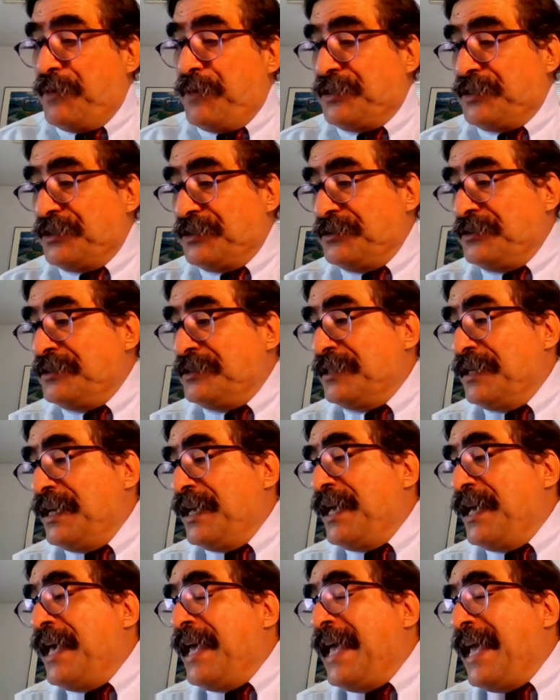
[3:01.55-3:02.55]
emissions.
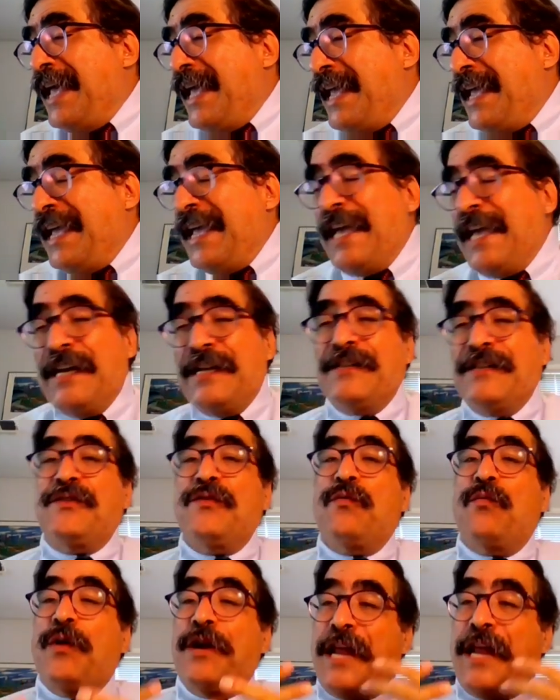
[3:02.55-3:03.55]

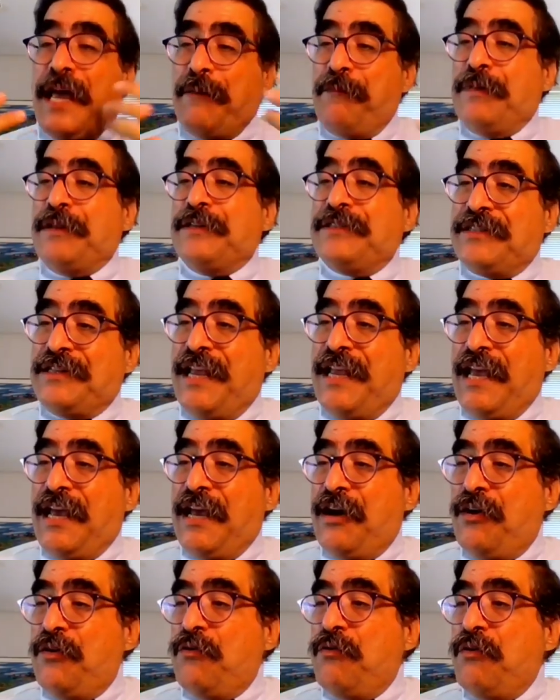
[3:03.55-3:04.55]
And what happens
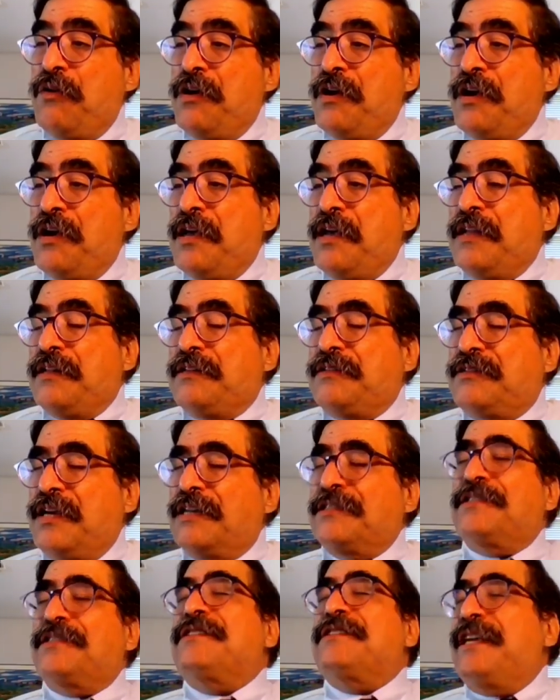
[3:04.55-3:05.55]
now
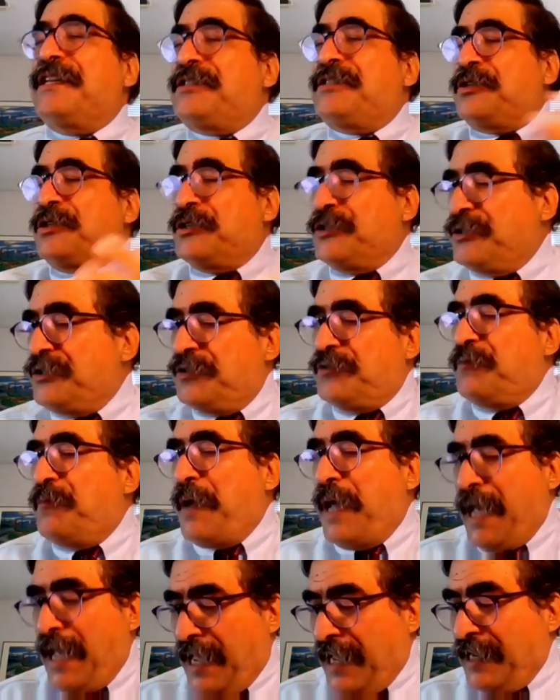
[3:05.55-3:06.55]
doesn't get turned
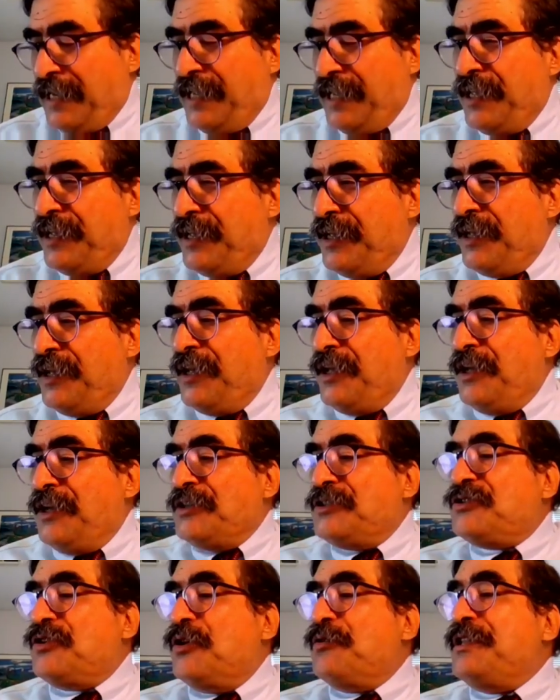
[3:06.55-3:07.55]
back.
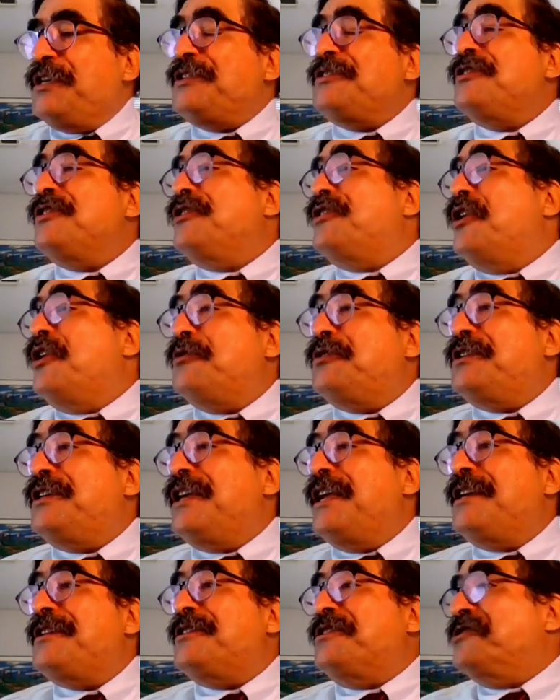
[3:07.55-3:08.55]
So these
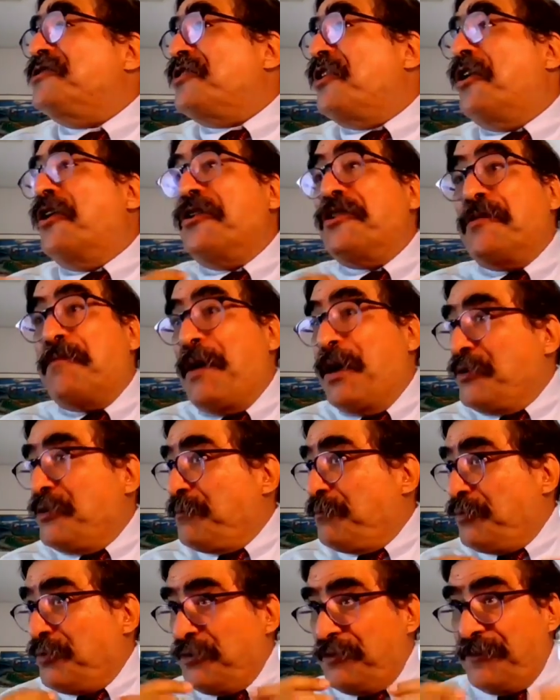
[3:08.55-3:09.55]
negotiations aren't about
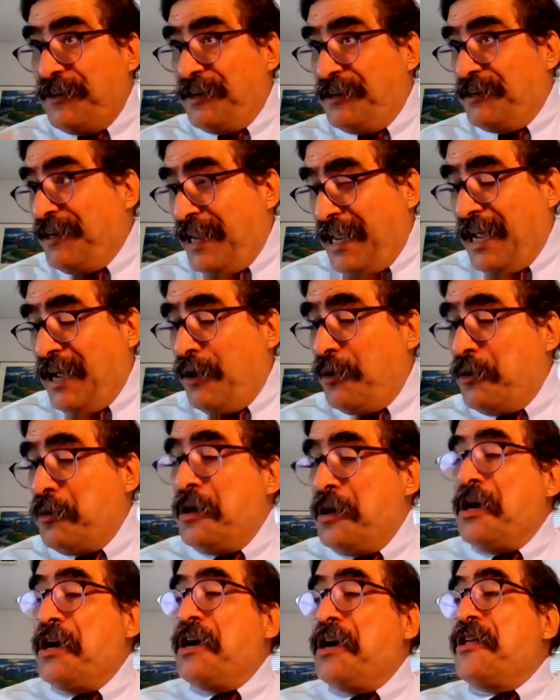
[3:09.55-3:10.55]
improving
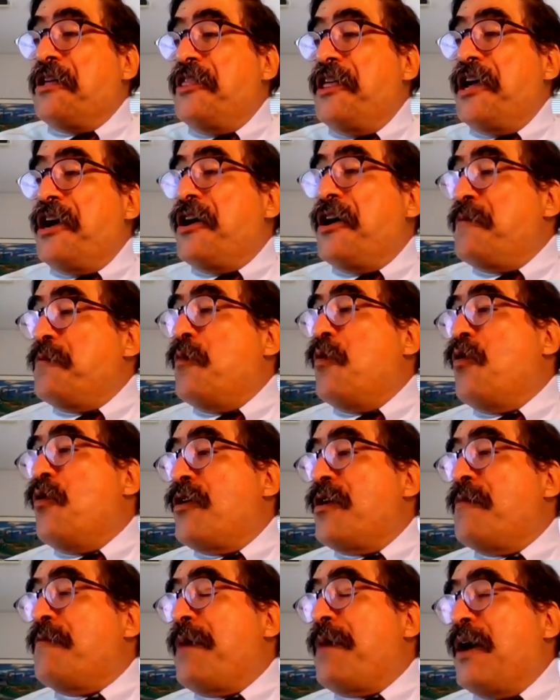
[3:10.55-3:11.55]
now, they are
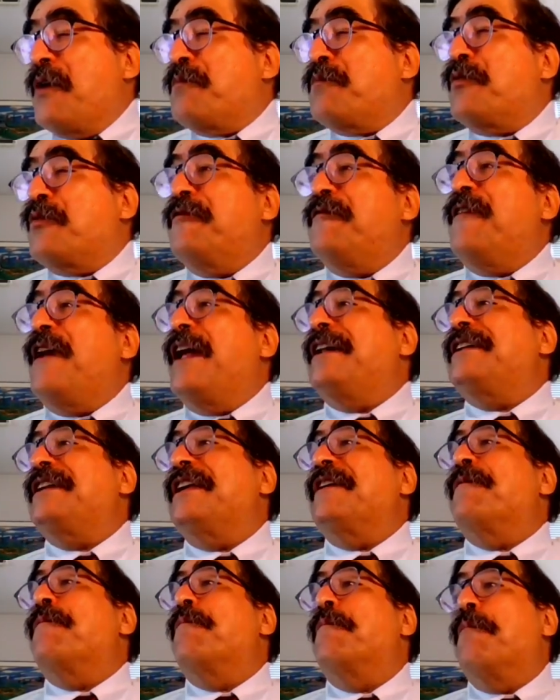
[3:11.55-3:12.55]
more about
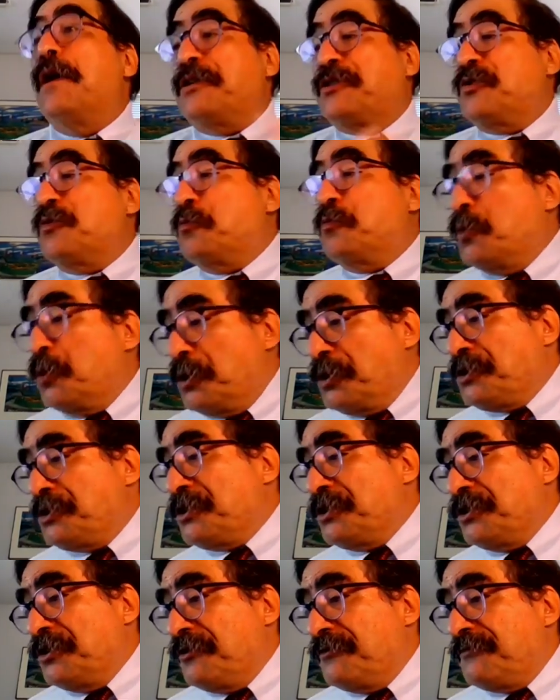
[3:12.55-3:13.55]
preventing much
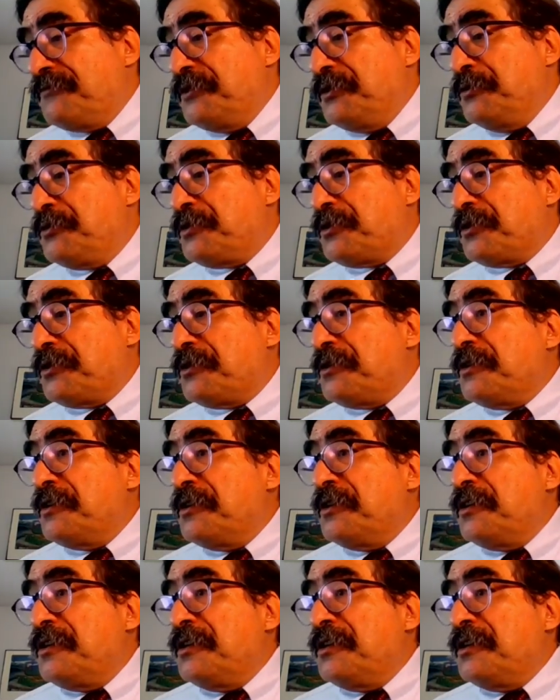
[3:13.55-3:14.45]
worse in the future.